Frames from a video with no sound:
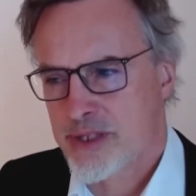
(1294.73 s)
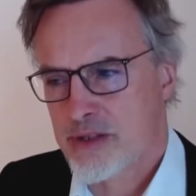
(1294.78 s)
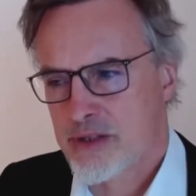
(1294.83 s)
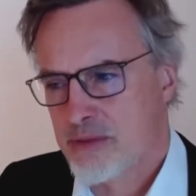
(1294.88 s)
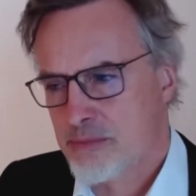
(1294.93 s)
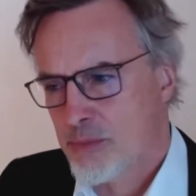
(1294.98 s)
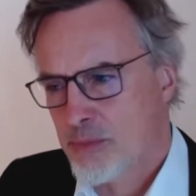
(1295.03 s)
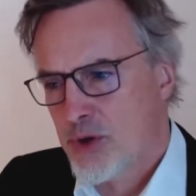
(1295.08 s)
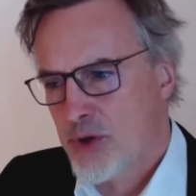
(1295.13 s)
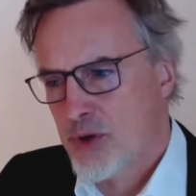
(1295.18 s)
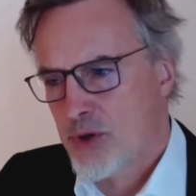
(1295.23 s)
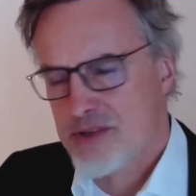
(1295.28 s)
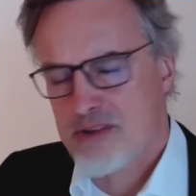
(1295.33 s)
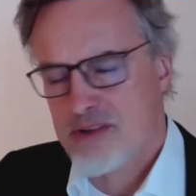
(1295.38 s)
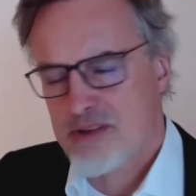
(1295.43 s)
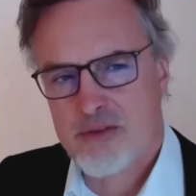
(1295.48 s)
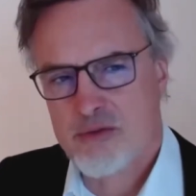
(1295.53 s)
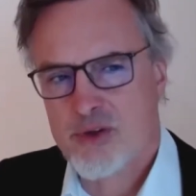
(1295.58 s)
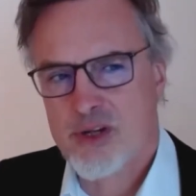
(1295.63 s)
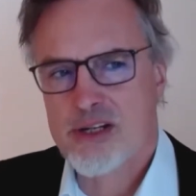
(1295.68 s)
and most of
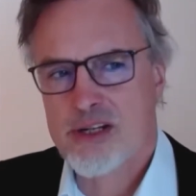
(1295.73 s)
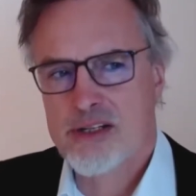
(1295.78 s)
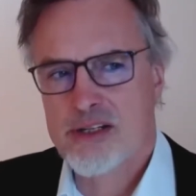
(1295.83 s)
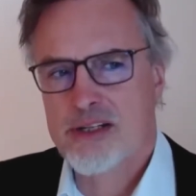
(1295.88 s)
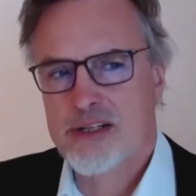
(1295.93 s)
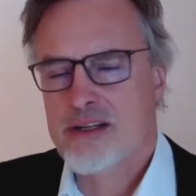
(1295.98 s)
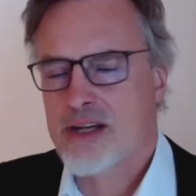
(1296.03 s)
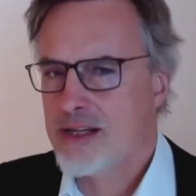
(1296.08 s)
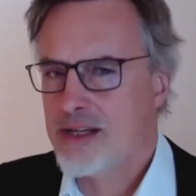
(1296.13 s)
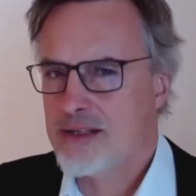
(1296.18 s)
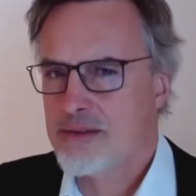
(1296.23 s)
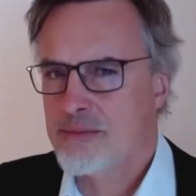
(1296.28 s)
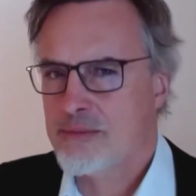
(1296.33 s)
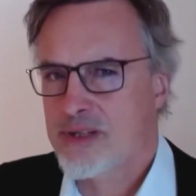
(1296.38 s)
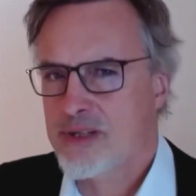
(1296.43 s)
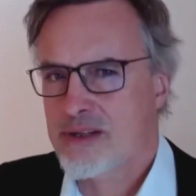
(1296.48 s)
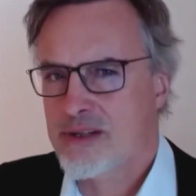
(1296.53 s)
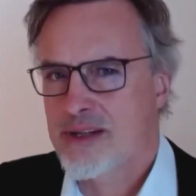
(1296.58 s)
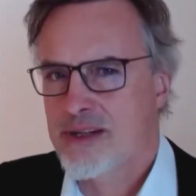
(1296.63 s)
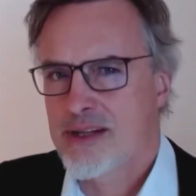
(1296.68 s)
the world
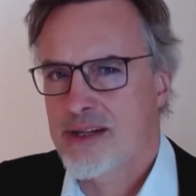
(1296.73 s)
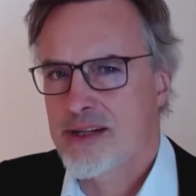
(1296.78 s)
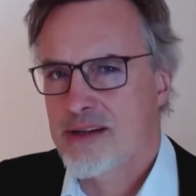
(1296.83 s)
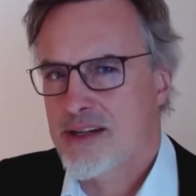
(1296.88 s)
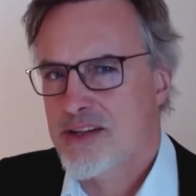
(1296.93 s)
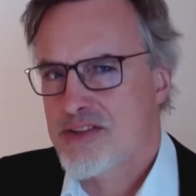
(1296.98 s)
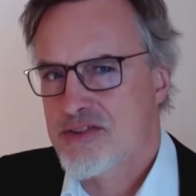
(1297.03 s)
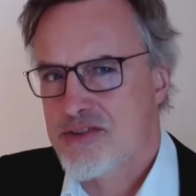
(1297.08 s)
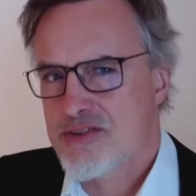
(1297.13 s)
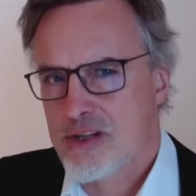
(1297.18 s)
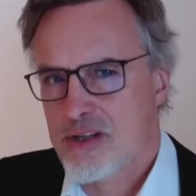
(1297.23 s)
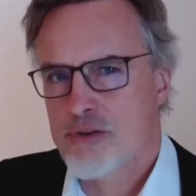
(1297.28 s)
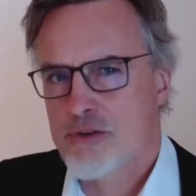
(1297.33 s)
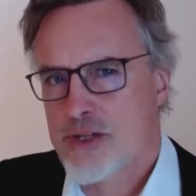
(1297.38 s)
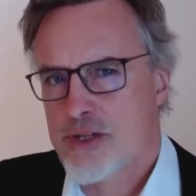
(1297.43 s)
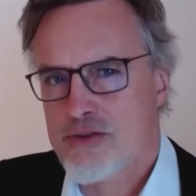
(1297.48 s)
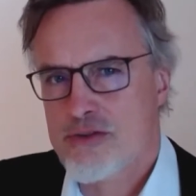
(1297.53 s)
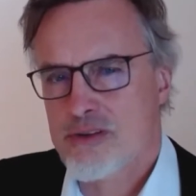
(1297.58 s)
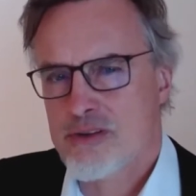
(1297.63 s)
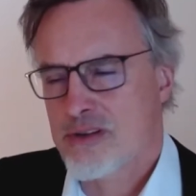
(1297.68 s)
economy is not
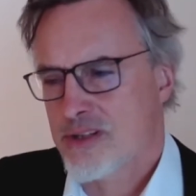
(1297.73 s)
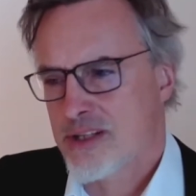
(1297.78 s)
virtual.